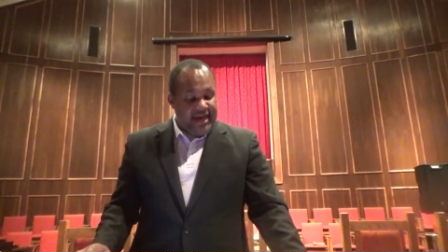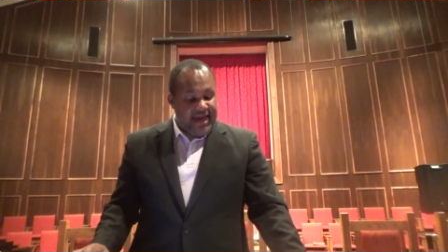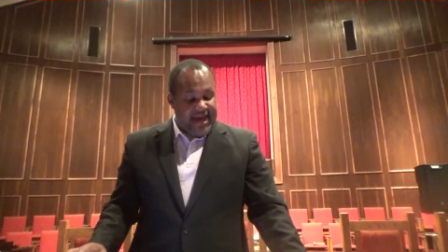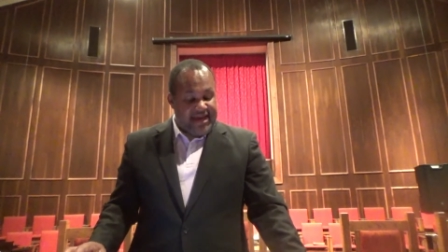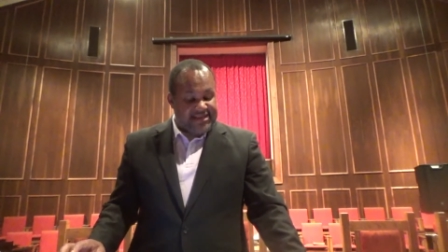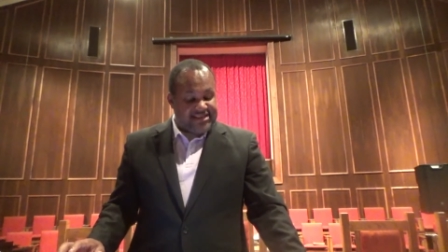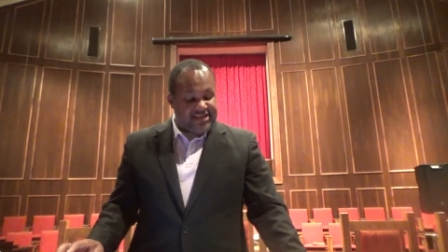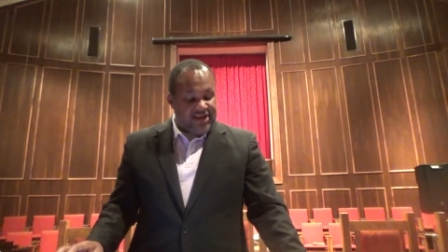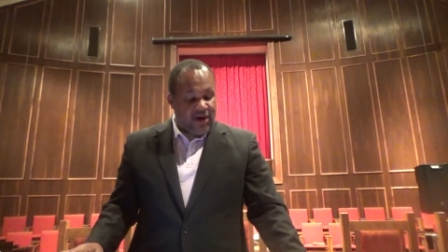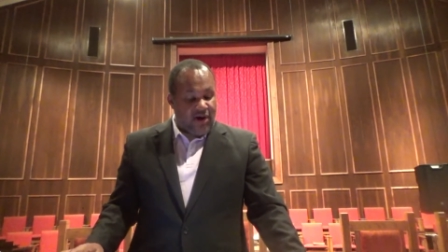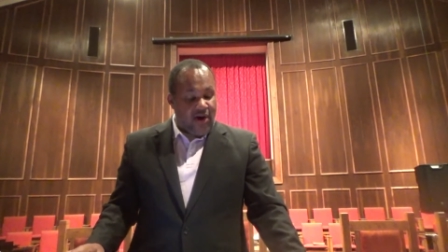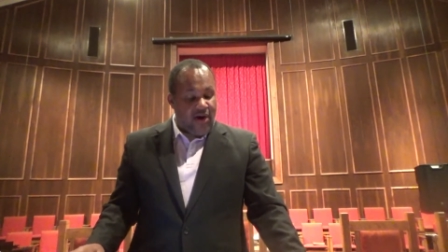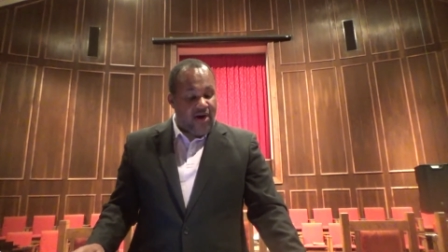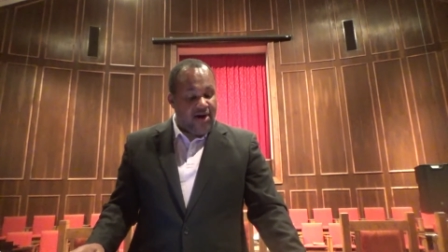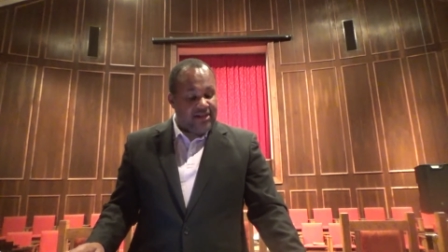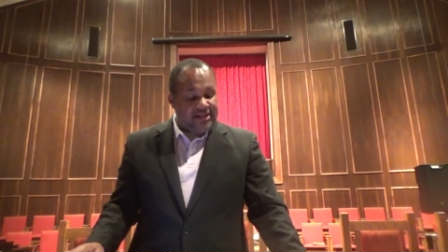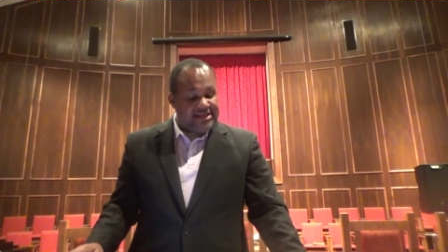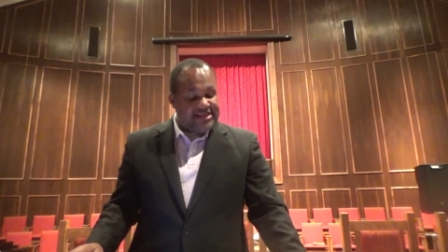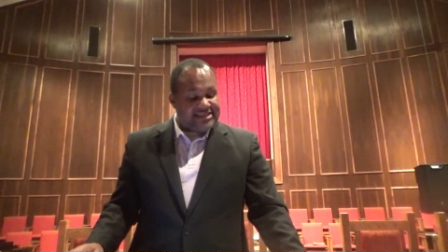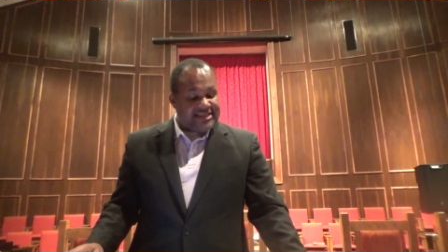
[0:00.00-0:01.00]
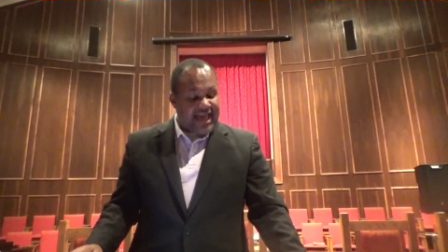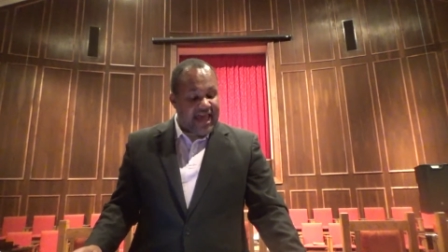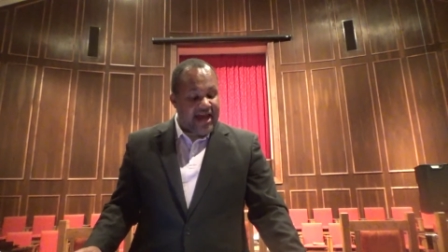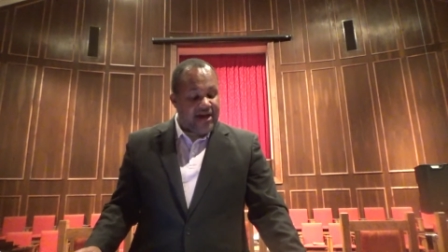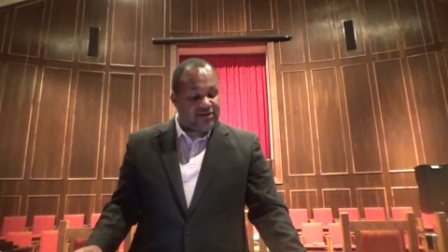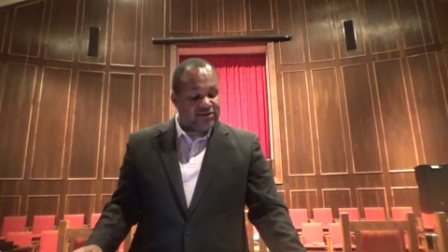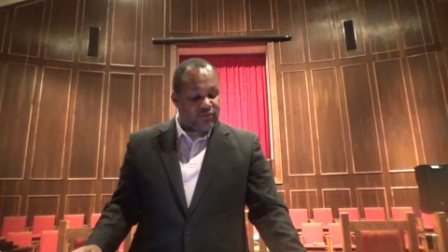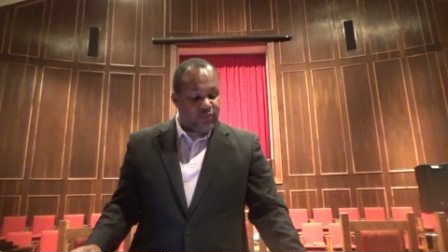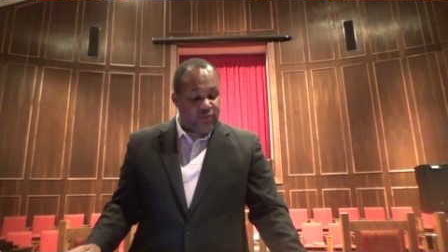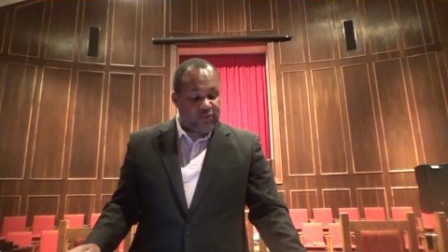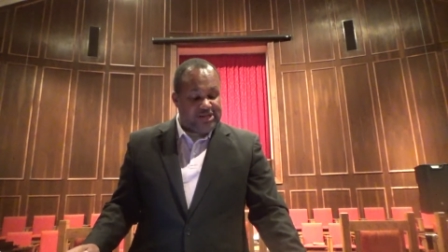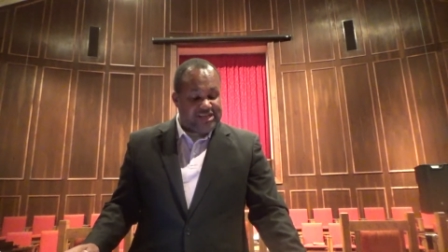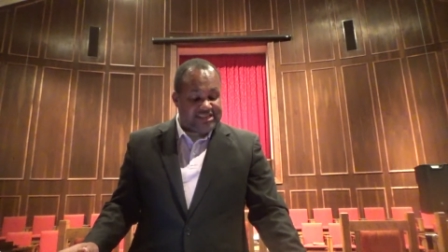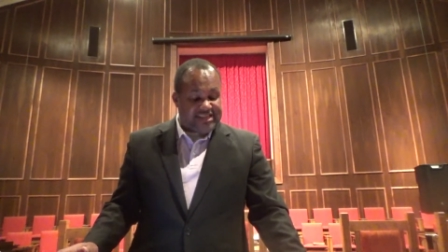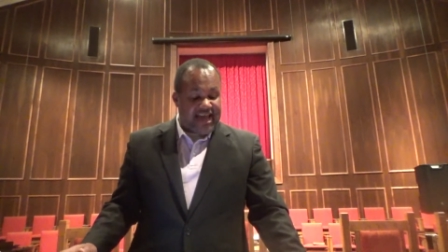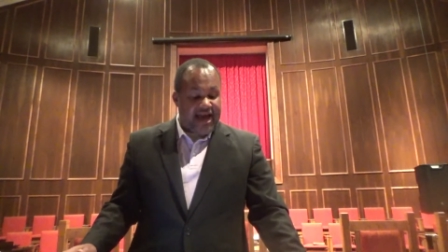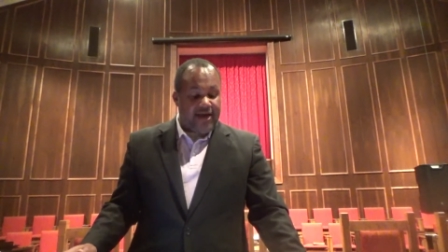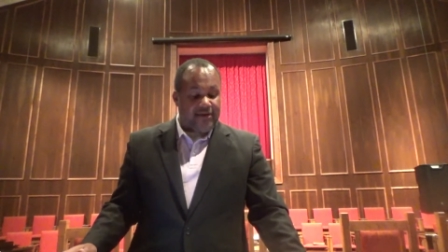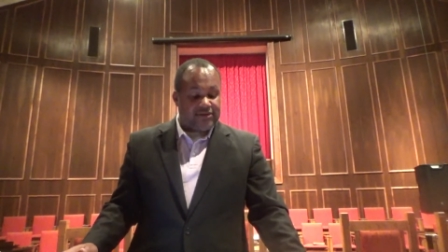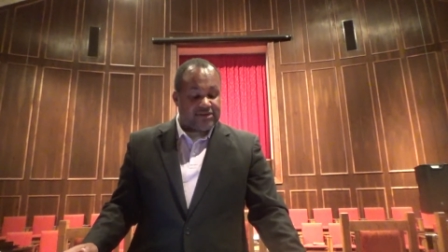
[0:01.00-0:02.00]
and to all his house, when his
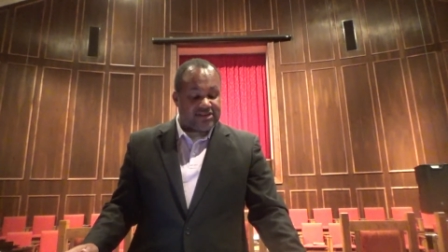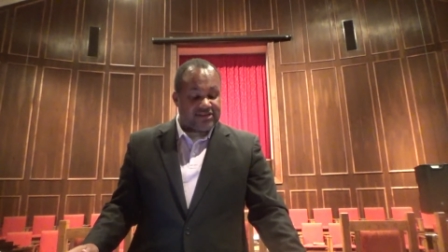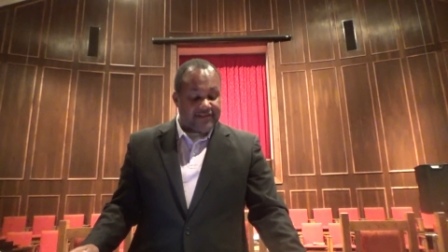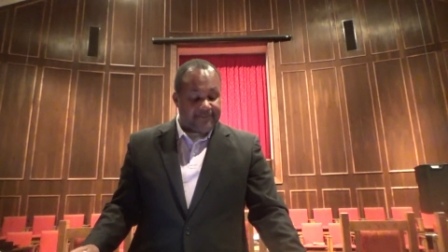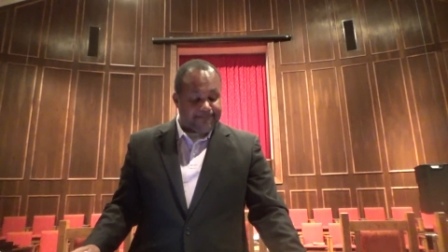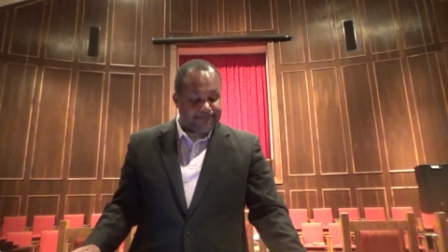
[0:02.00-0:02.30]
house.